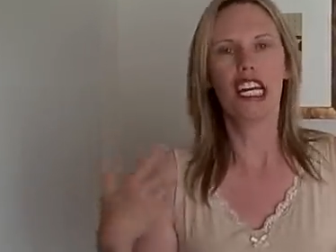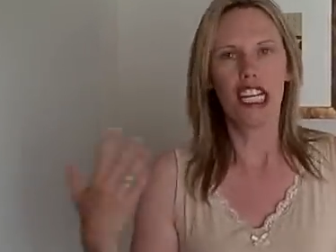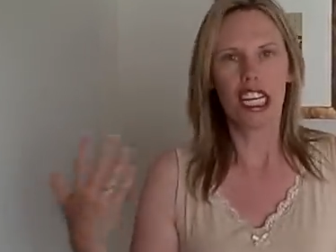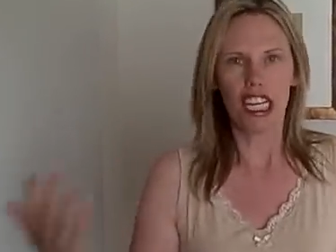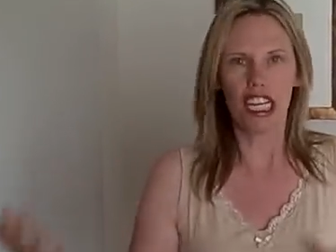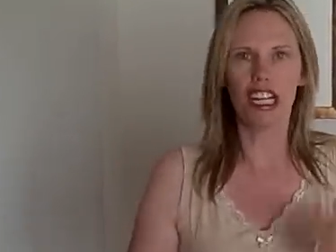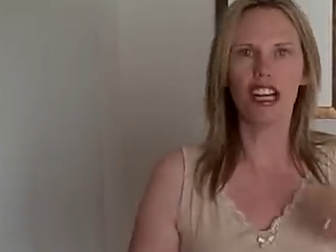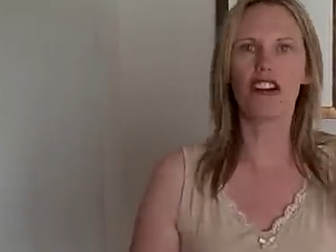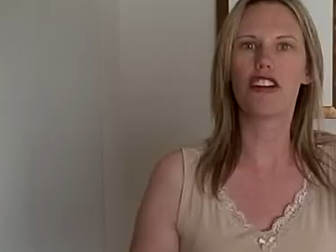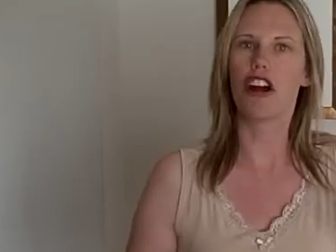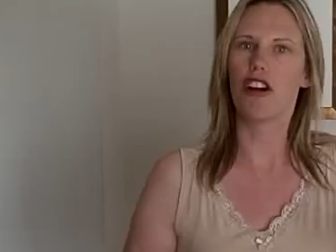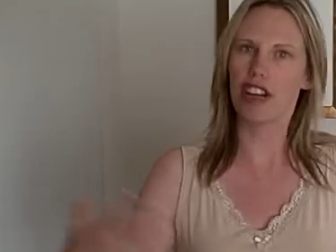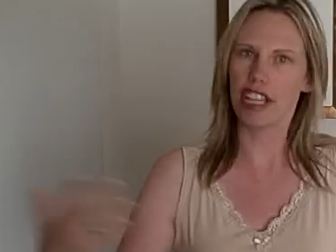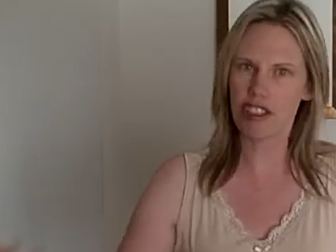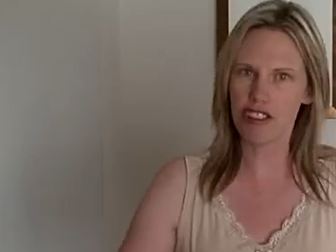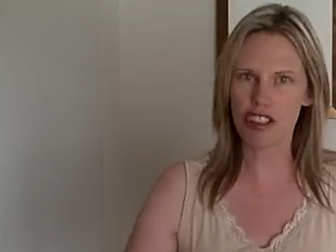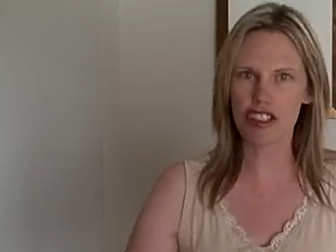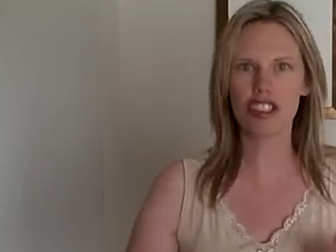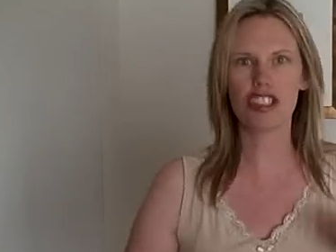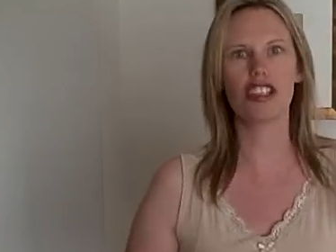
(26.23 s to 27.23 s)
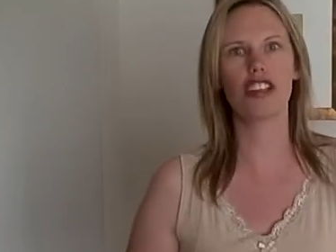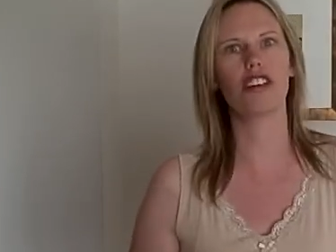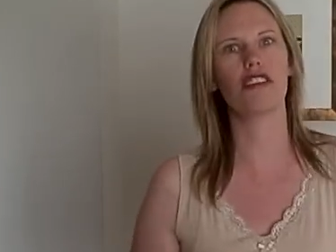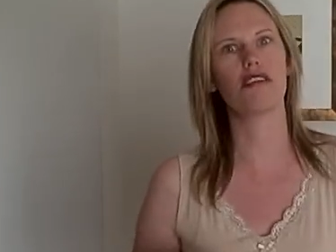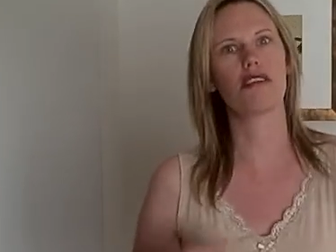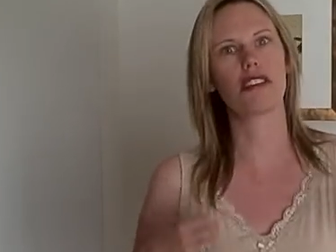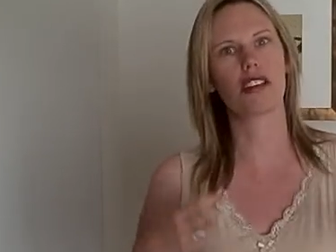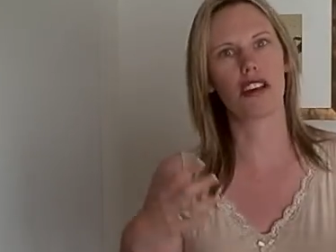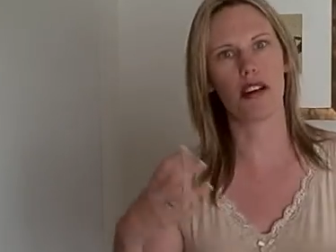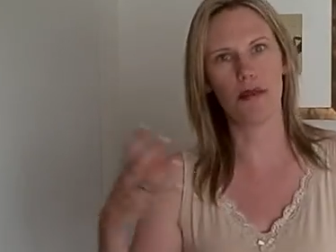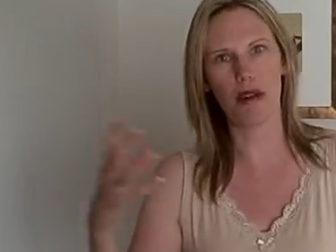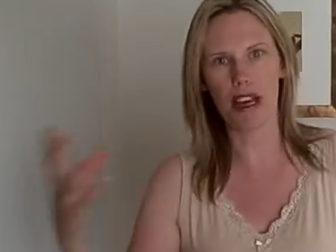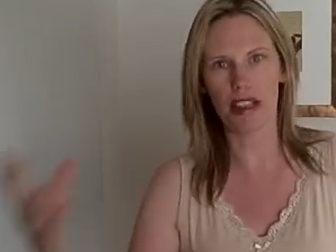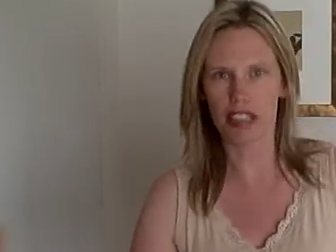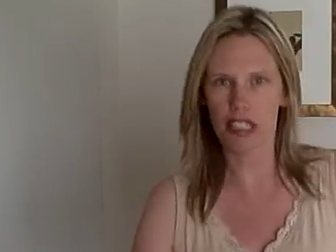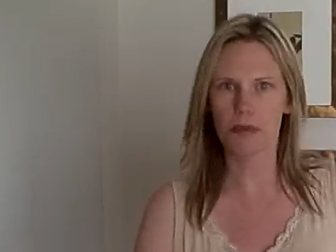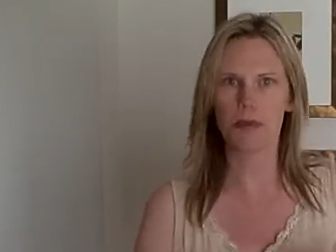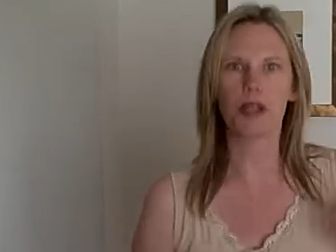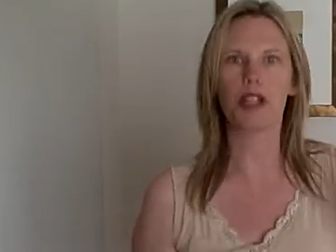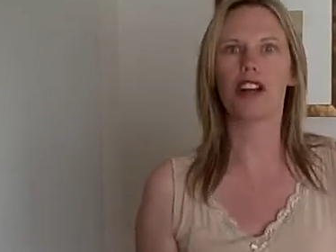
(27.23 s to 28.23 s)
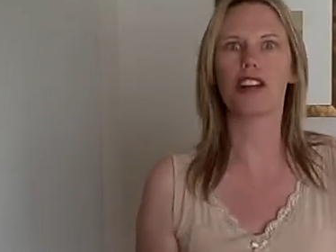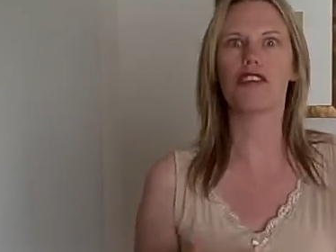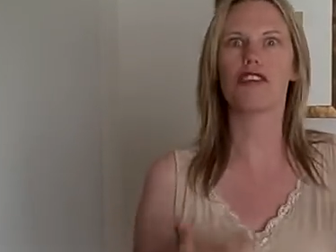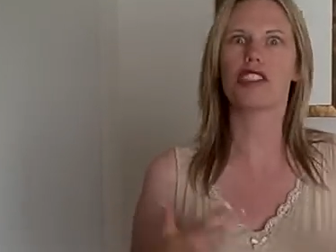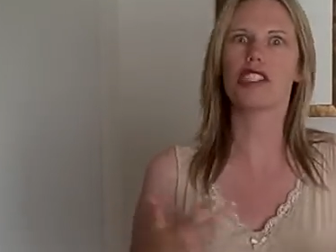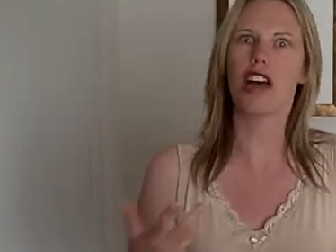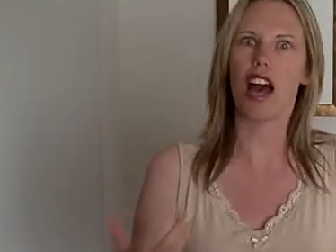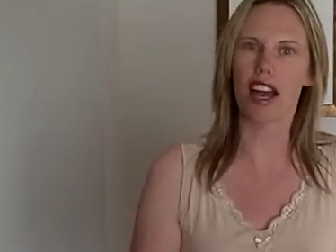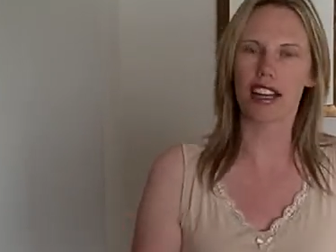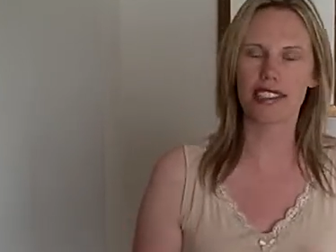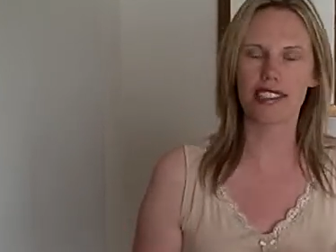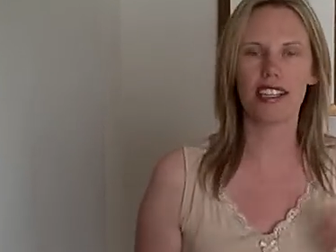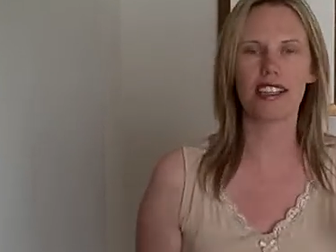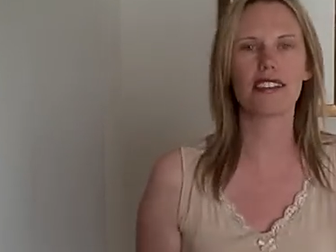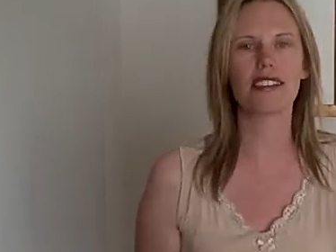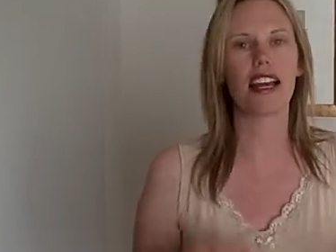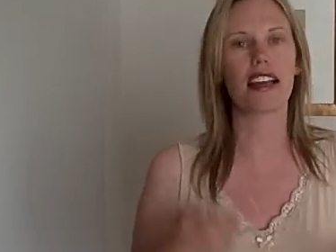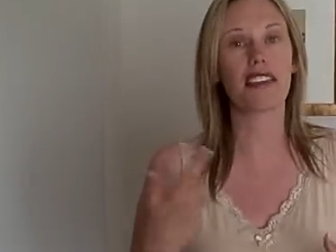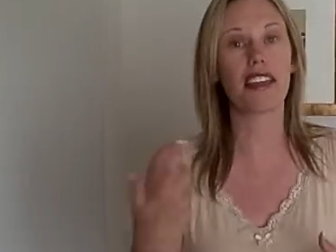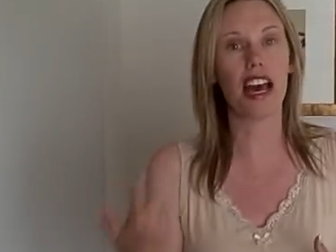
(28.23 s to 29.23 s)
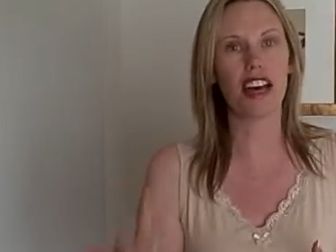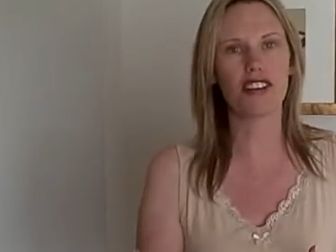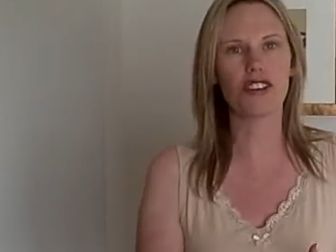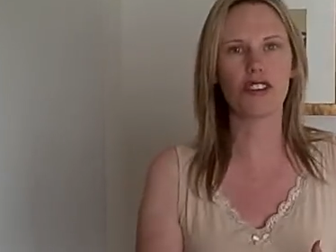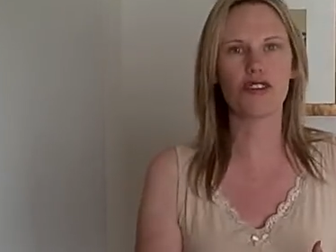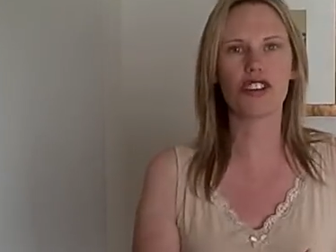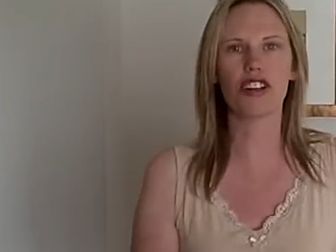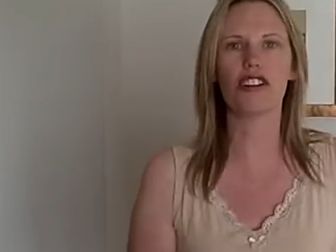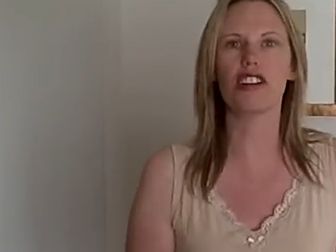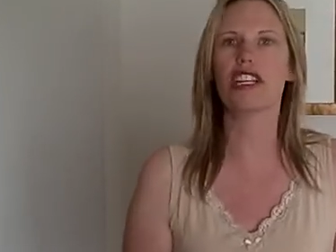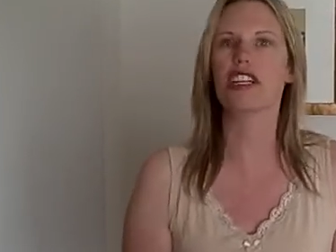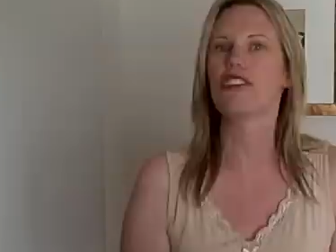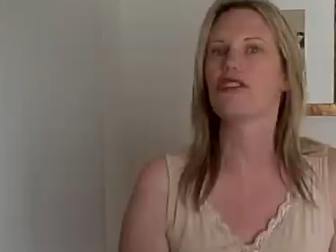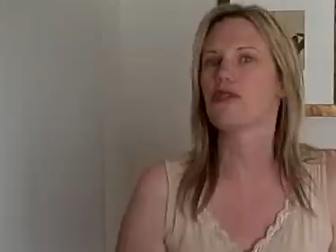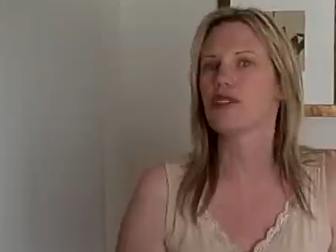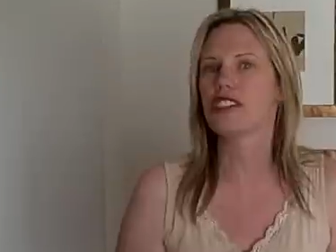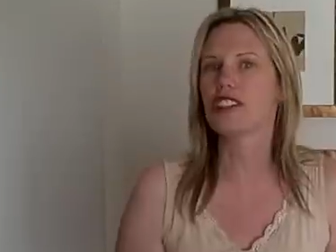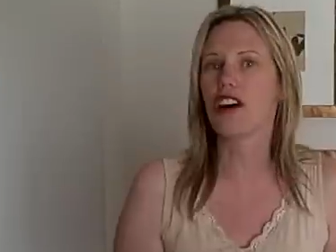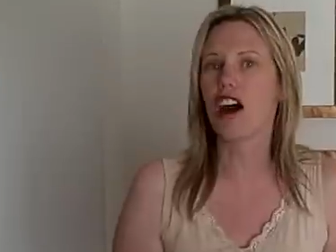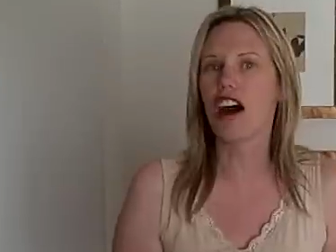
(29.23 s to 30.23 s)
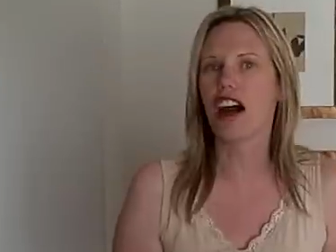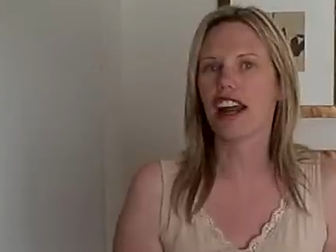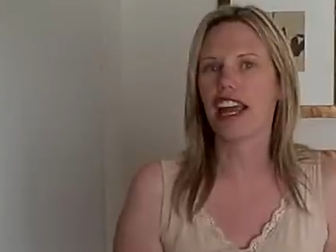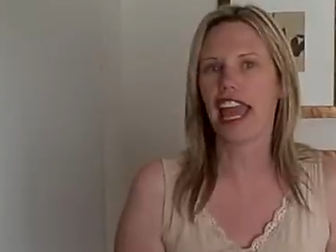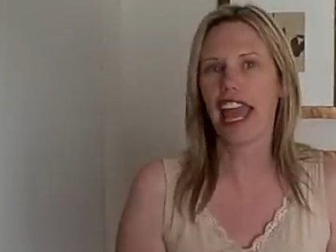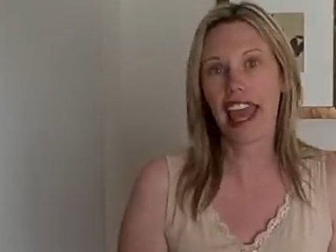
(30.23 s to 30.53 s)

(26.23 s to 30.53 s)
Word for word: you know, go get your shoes, come on, let's put on your socks, things like that. So turn it into a song.